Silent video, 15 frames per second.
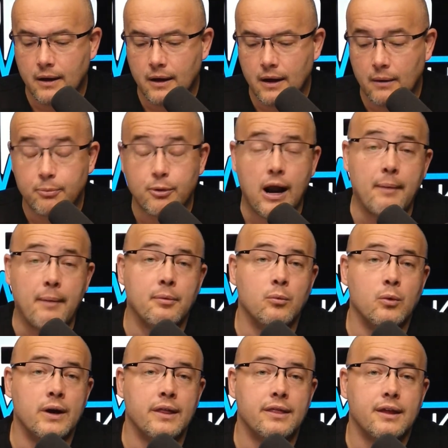problem
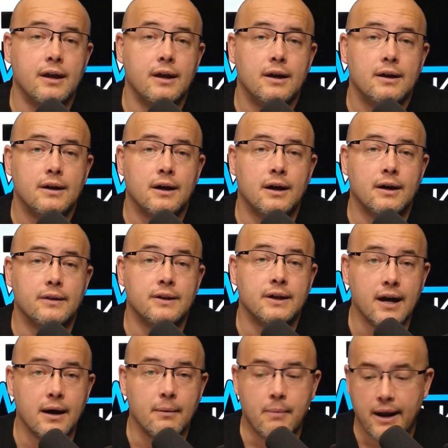with the
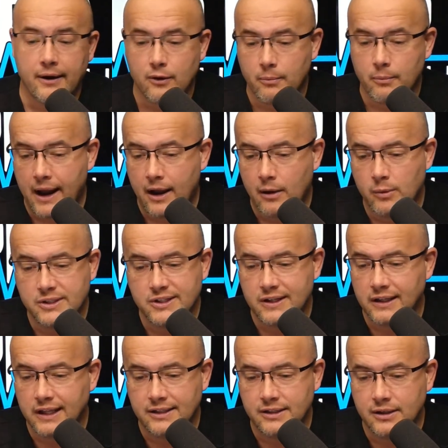gut microbiome, which
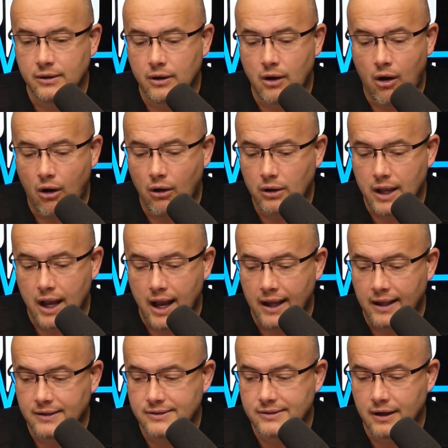can lead to all
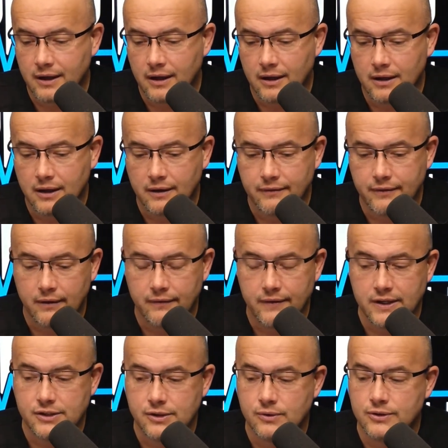kinds of
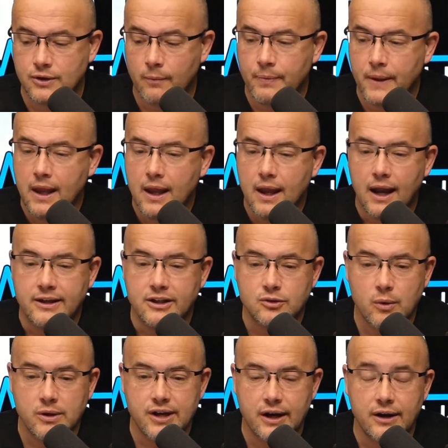issues. So I just
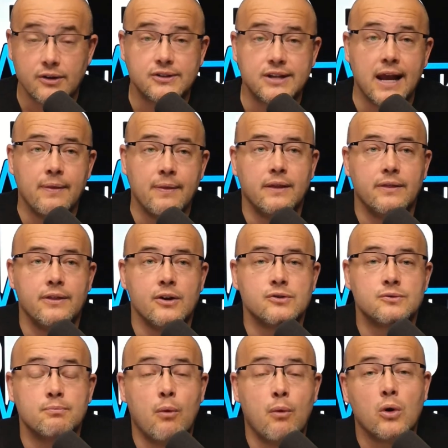want you to understand that
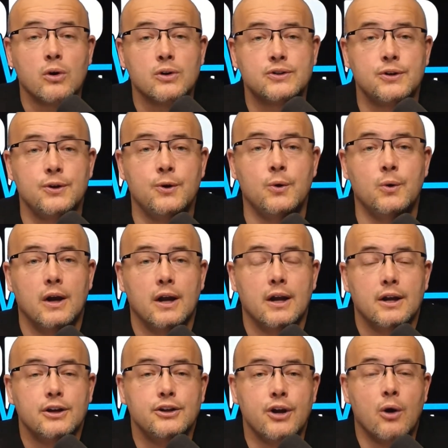there's more to
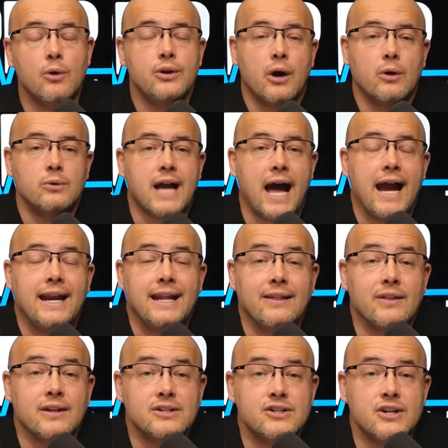yo-yo dieting
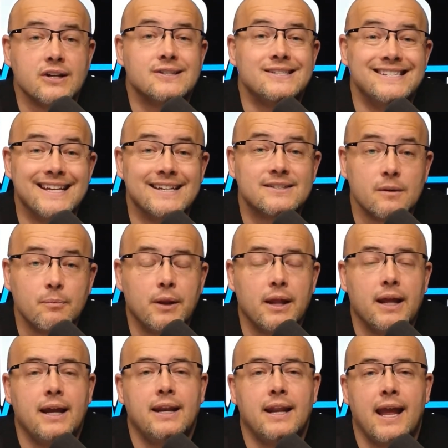than just
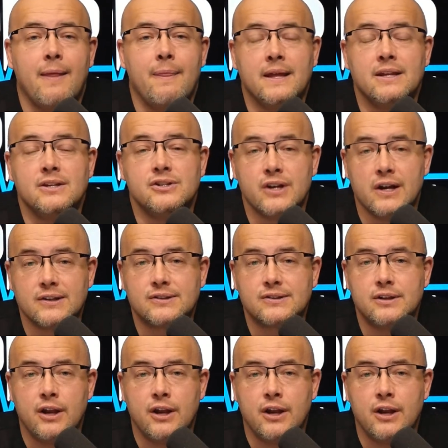discipline and then just,